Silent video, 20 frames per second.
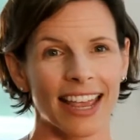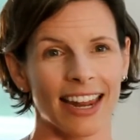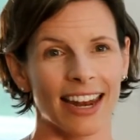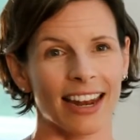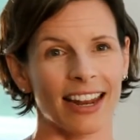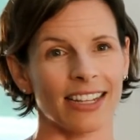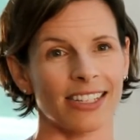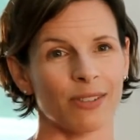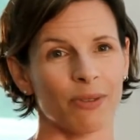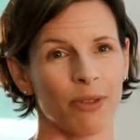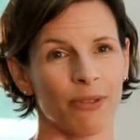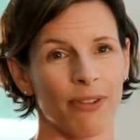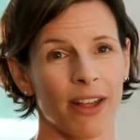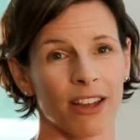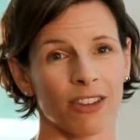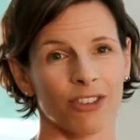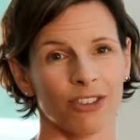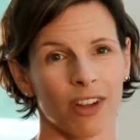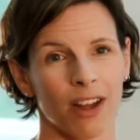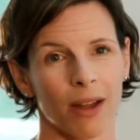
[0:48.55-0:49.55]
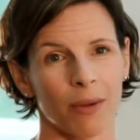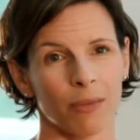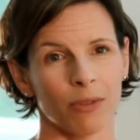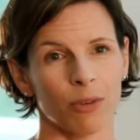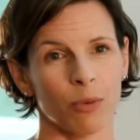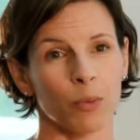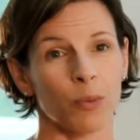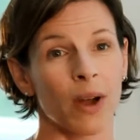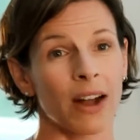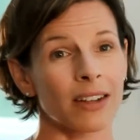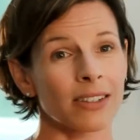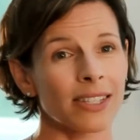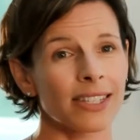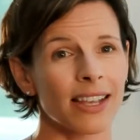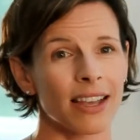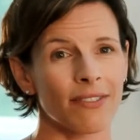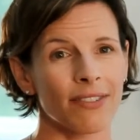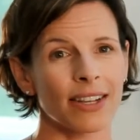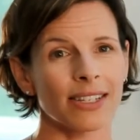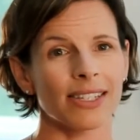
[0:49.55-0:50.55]
candidates with FlexJobs while
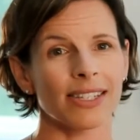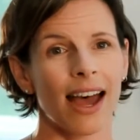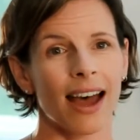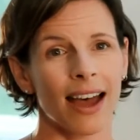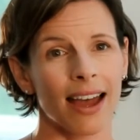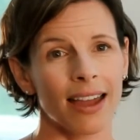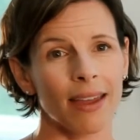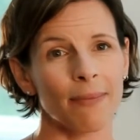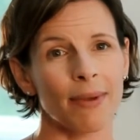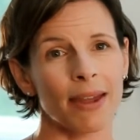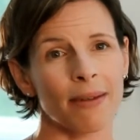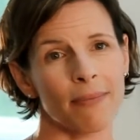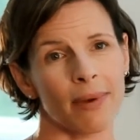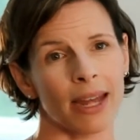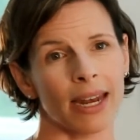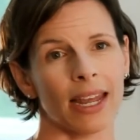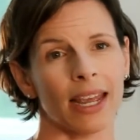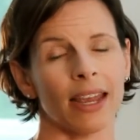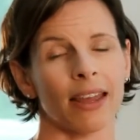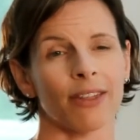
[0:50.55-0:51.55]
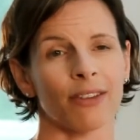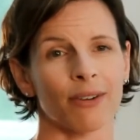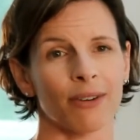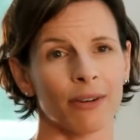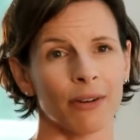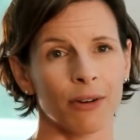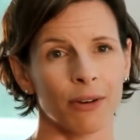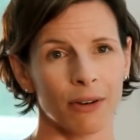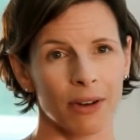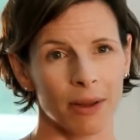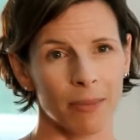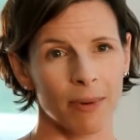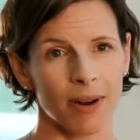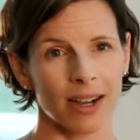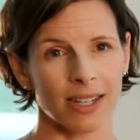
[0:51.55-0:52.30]
saving time and money in their recruiting